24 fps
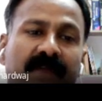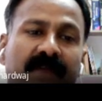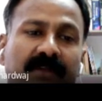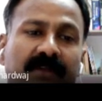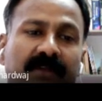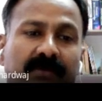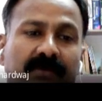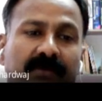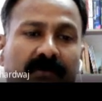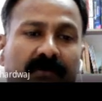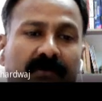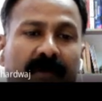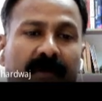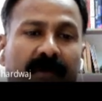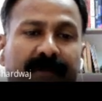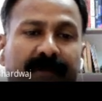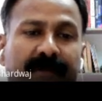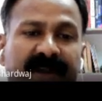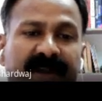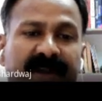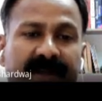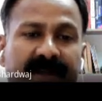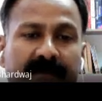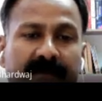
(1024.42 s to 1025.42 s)
through a
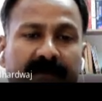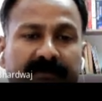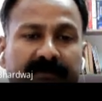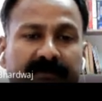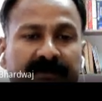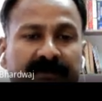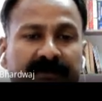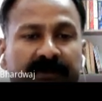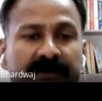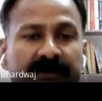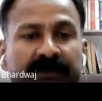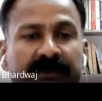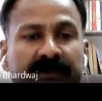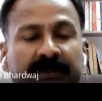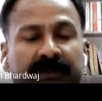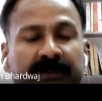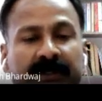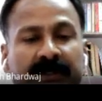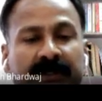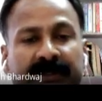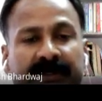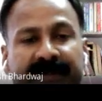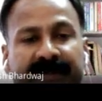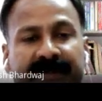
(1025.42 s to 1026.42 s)
medium
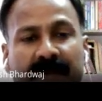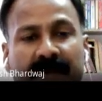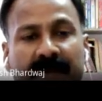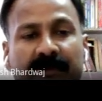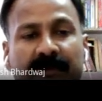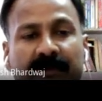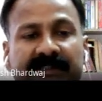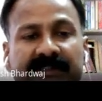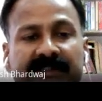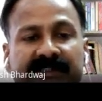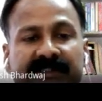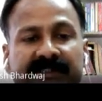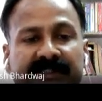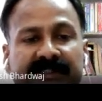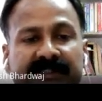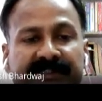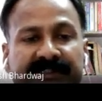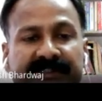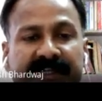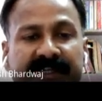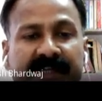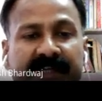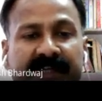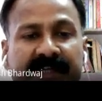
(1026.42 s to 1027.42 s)
travels in a
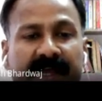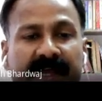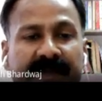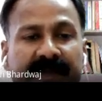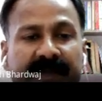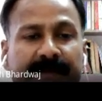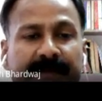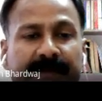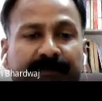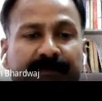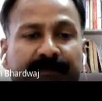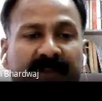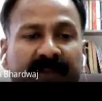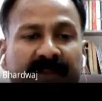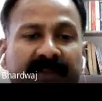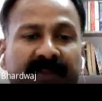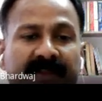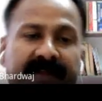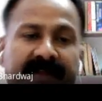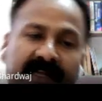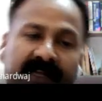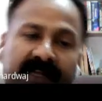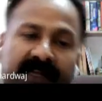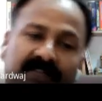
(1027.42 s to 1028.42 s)
straight line in the
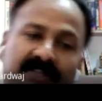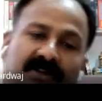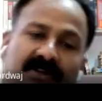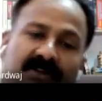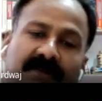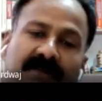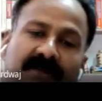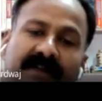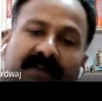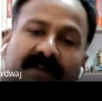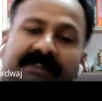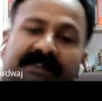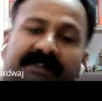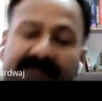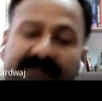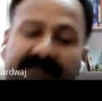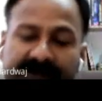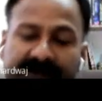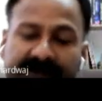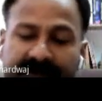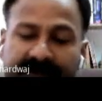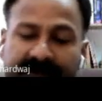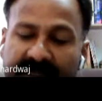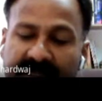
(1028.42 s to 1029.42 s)
direction of its
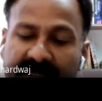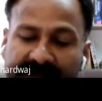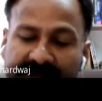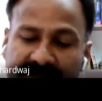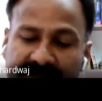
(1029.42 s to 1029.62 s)
rays.